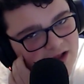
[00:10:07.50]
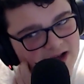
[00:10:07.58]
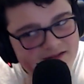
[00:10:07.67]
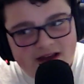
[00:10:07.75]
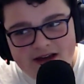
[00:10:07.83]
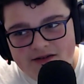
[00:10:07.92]
think
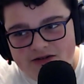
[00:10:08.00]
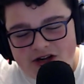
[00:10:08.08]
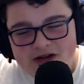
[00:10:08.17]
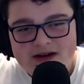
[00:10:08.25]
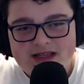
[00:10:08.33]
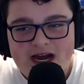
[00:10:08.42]
I've ever
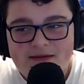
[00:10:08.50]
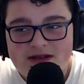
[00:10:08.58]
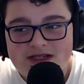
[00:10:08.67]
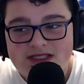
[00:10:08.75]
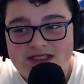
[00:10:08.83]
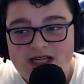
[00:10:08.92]
took my time to
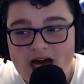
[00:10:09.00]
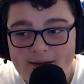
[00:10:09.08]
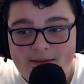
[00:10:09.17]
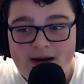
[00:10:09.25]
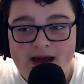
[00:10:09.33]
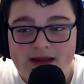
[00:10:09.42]

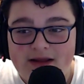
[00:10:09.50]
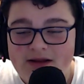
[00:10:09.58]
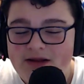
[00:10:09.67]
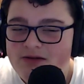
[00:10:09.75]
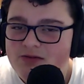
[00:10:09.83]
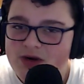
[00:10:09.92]
stop my
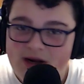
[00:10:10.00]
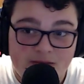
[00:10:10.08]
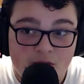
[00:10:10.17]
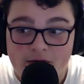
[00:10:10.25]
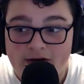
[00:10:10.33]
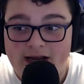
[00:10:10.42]
what I'm
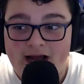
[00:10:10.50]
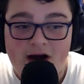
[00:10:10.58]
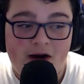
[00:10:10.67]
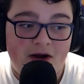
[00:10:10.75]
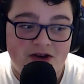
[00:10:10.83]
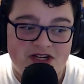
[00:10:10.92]
doing right
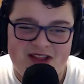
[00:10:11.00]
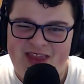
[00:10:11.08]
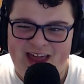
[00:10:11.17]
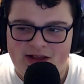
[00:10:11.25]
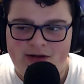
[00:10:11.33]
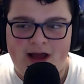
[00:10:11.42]
now and just
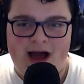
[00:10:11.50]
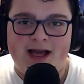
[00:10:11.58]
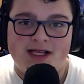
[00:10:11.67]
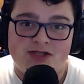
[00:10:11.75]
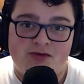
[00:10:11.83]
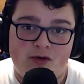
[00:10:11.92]
thank you
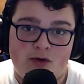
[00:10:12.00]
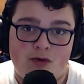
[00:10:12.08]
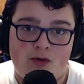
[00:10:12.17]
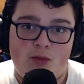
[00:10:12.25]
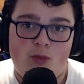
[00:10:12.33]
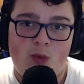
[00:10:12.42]
guys
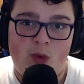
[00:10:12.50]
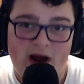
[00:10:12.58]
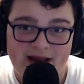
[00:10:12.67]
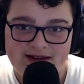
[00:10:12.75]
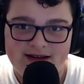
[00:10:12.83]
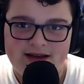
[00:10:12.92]
for
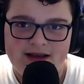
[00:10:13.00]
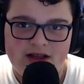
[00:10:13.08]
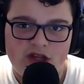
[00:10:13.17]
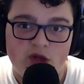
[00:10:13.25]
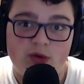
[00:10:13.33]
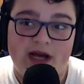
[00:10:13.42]
what
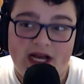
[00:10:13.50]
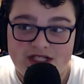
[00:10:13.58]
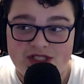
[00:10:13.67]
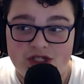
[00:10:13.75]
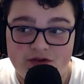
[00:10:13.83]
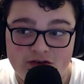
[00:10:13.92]
you
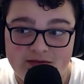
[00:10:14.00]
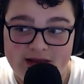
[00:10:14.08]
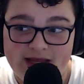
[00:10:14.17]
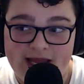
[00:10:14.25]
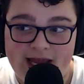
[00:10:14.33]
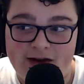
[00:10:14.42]
guys do for
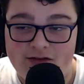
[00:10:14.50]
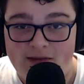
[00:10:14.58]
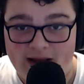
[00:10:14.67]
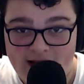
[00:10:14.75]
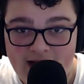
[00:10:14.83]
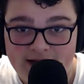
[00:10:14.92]
me and for
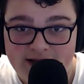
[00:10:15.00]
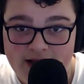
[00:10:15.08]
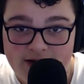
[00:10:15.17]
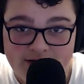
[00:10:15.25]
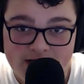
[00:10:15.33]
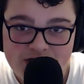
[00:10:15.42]
my
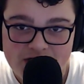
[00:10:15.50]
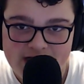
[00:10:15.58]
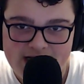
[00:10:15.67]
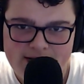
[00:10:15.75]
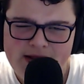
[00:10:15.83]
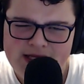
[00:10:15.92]
content creation.
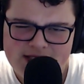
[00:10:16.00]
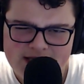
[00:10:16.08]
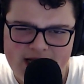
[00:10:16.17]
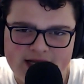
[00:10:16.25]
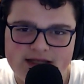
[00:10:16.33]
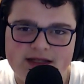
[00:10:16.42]
And it means a
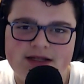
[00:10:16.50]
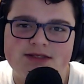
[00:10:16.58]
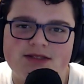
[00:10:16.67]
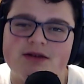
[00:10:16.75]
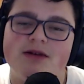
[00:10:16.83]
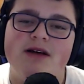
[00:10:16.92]
lot.
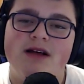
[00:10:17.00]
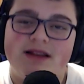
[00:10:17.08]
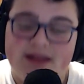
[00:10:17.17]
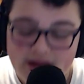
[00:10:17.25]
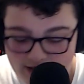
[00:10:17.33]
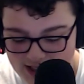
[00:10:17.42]
So
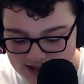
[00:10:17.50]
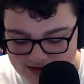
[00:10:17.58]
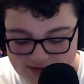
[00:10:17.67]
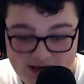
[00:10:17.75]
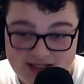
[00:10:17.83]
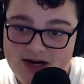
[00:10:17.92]
thank you guys
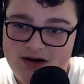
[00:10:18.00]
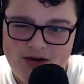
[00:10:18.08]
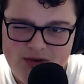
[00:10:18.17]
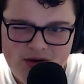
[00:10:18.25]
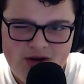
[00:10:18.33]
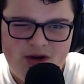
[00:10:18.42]
very much. I don't
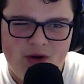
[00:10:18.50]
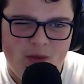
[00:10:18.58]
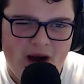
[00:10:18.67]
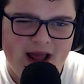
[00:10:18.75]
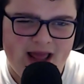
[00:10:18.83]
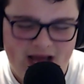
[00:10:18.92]
know
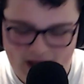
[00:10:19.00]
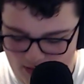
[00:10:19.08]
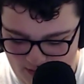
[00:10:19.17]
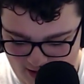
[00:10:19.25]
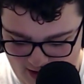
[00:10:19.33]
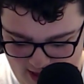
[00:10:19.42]
why I
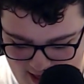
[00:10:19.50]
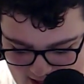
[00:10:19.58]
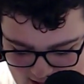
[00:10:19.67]
went,